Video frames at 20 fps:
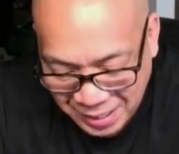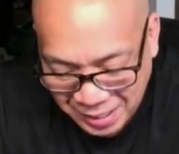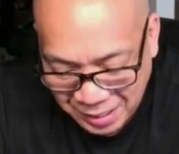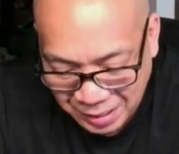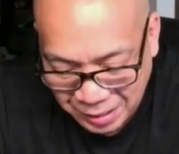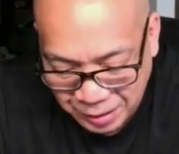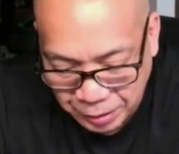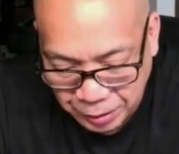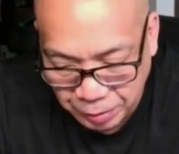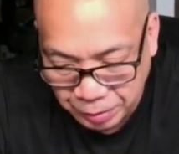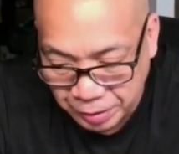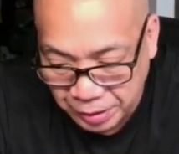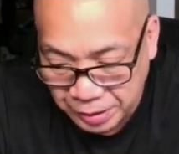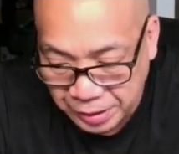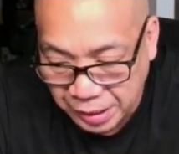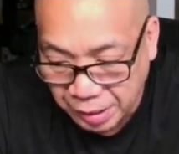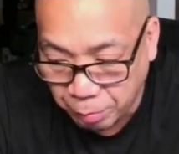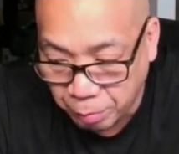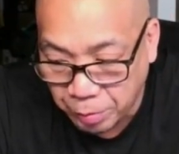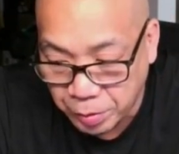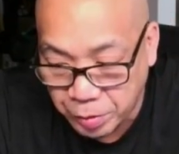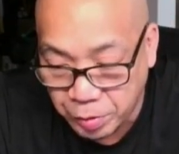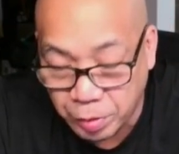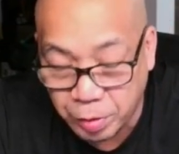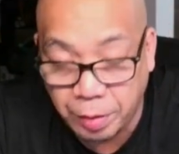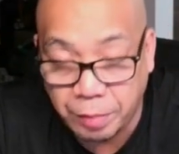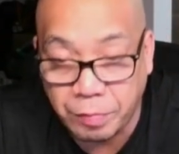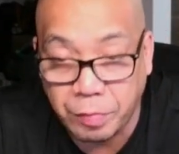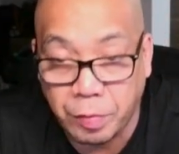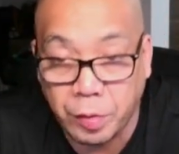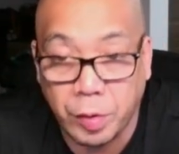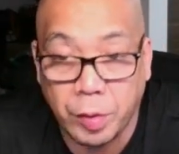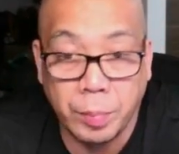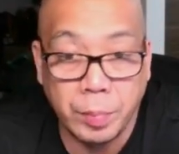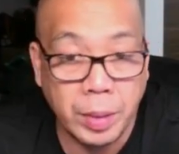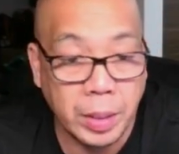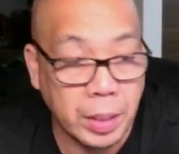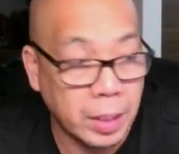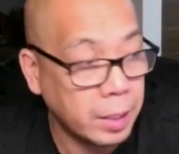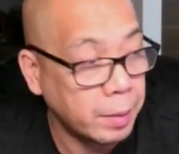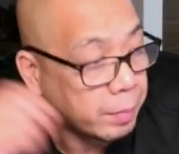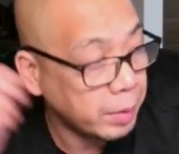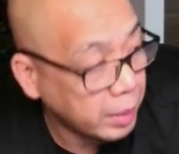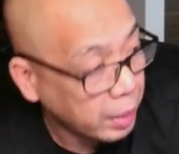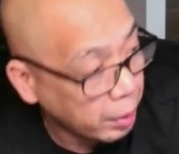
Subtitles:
So this time we went to confirm, and I